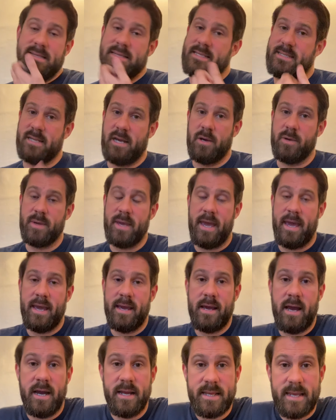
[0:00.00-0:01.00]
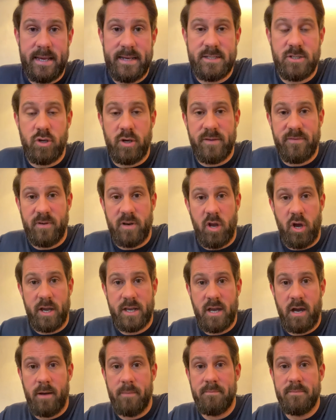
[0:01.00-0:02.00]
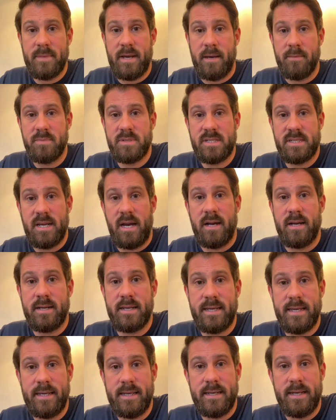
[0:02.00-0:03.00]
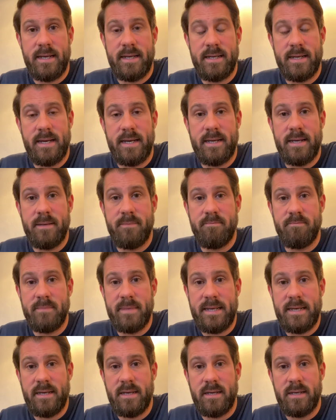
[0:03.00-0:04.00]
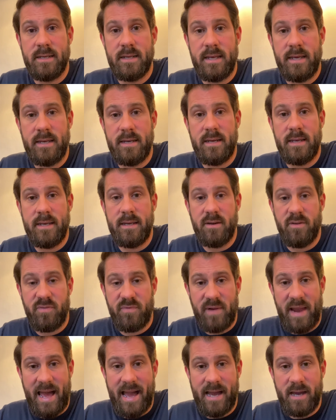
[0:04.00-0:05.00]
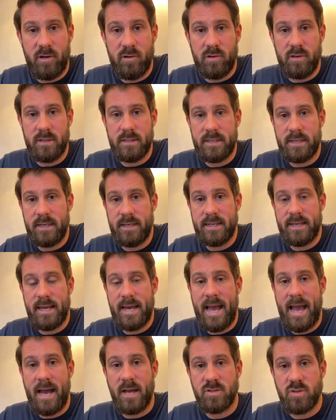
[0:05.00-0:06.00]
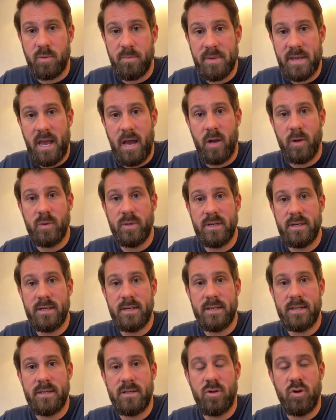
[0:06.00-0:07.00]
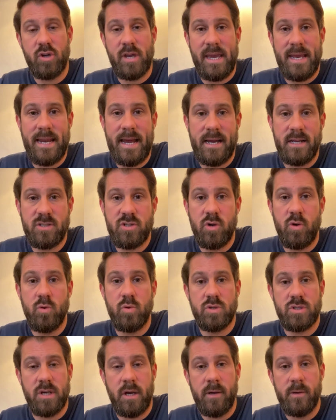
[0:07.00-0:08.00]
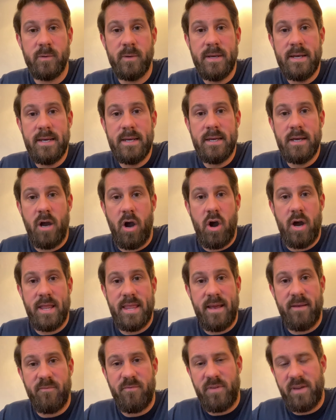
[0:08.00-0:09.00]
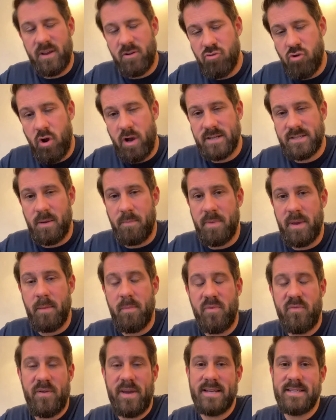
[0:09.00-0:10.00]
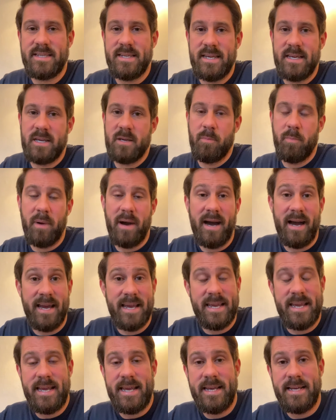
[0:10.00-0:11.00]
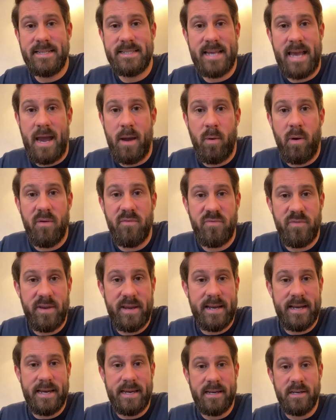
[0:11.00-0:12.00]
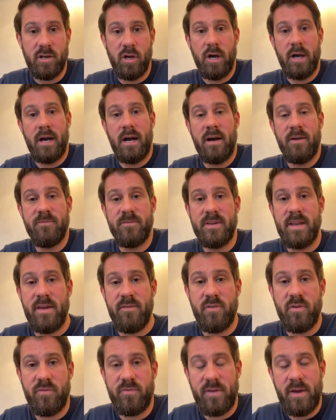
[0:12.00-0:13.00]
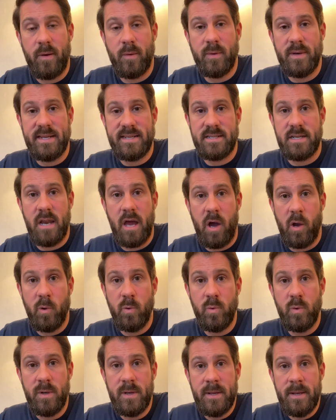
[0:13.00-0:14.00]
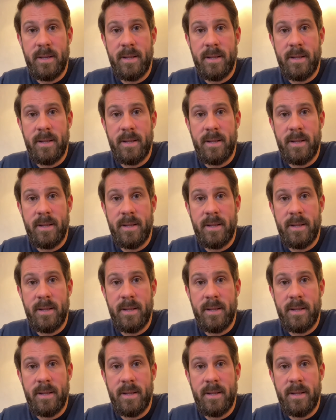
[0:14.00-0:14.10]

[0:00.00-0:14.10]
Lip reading: It's not even like I'm stuck in a flat or a house on my own and not getting out at all. So I then think, Christ, I'm being pathetic, but it is how I'm feeling. Like, I've never felt this low,